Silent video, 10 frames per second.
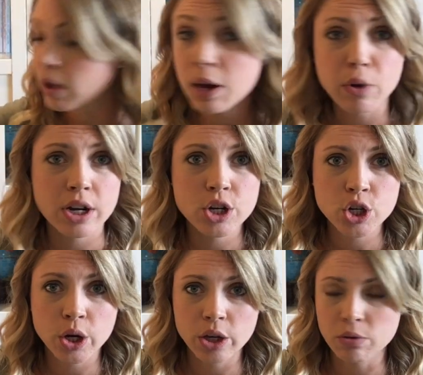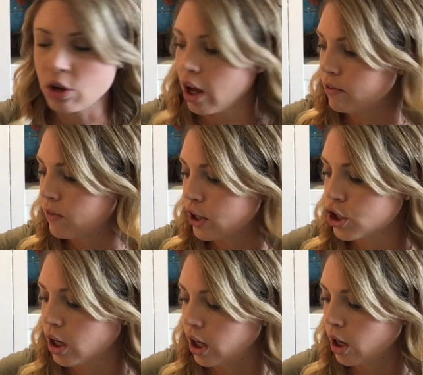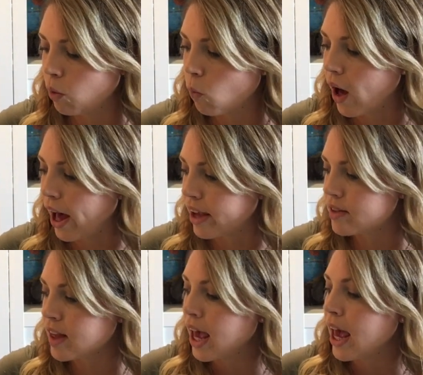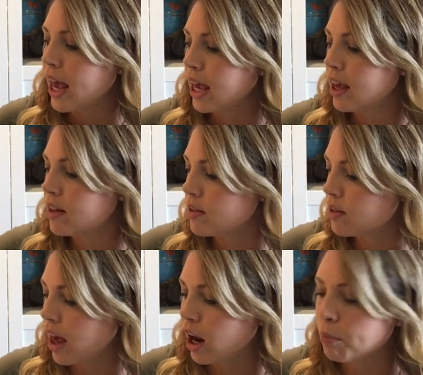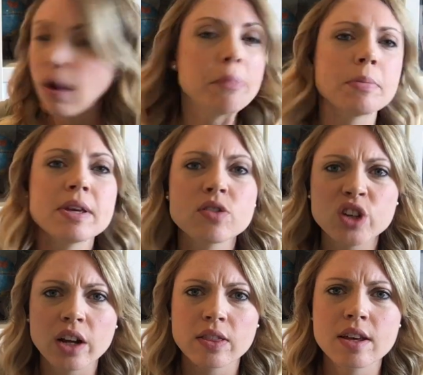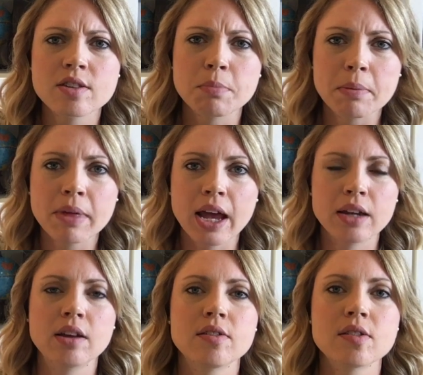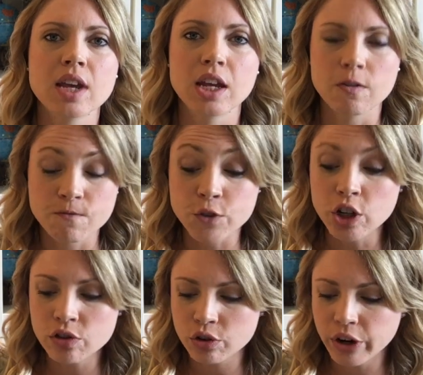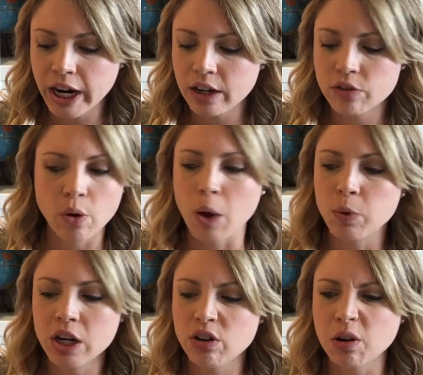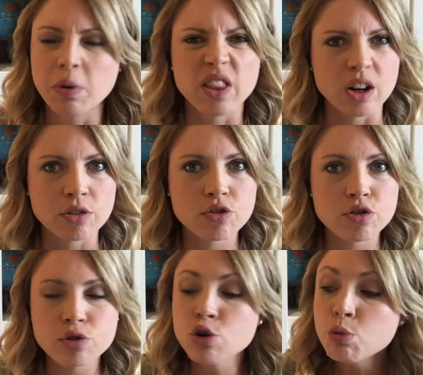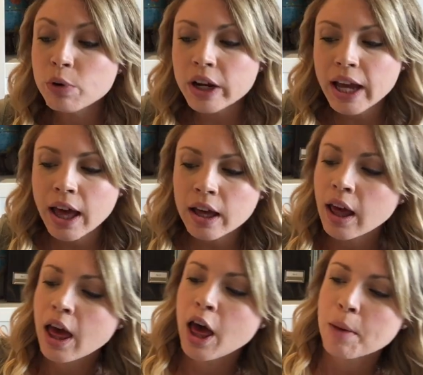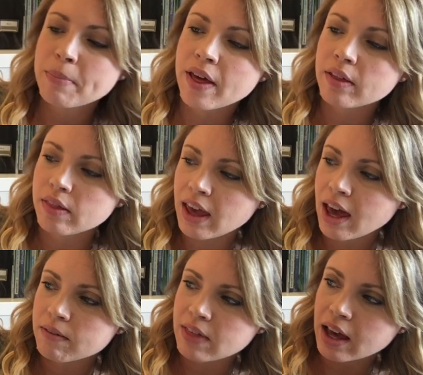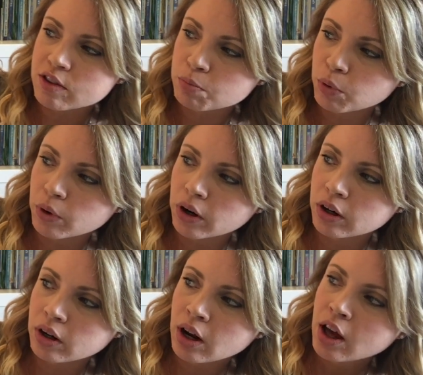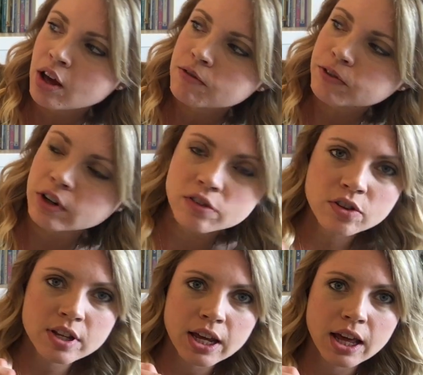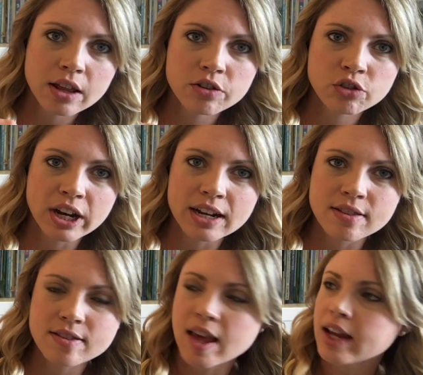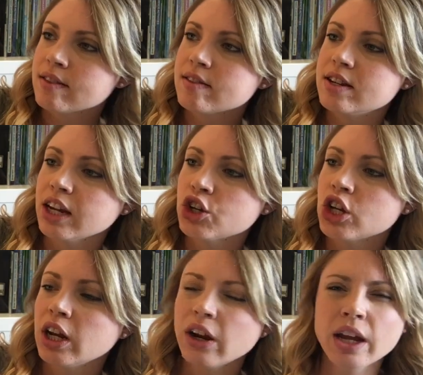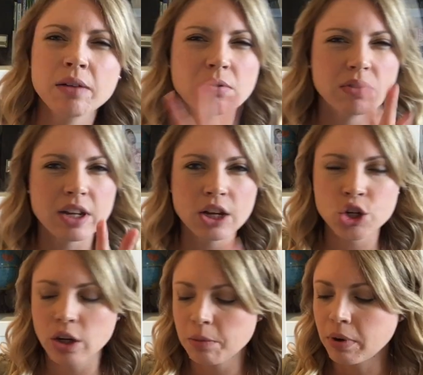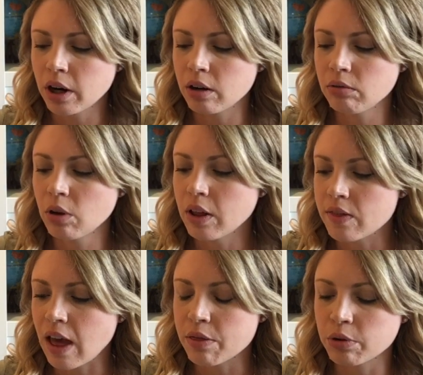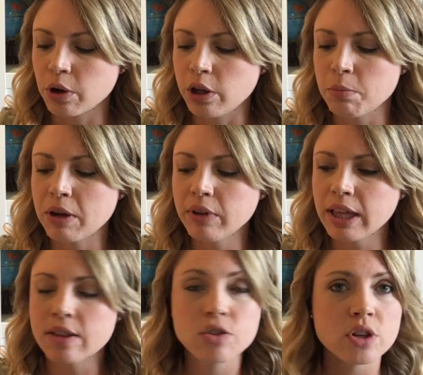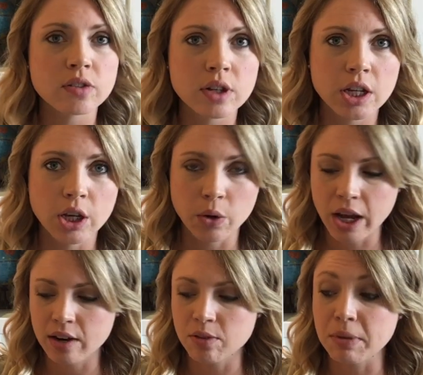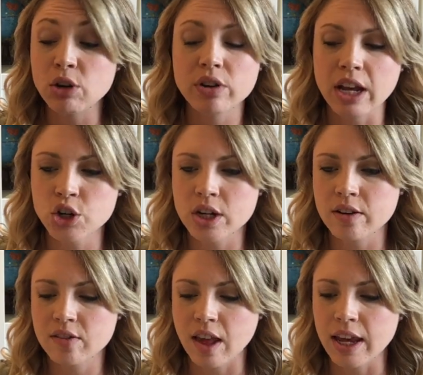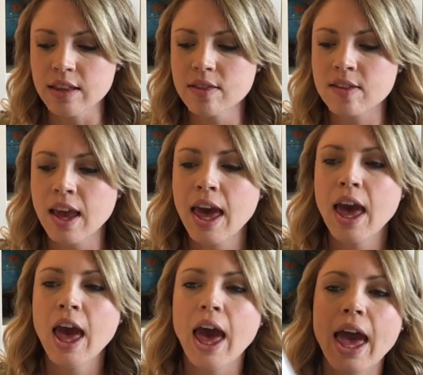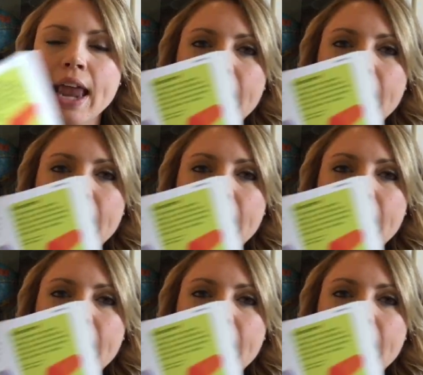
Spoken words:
one I wanted to show you nonfiction wise is, and I'll probably start this, my plan is in 1st grade, so I wouldn't do it when they're super young, but they have the Usborne First Illustrated Science Dictionary. The dictionary part, don't let that throw you, but really it's just, you know, kind of some introduction to science, and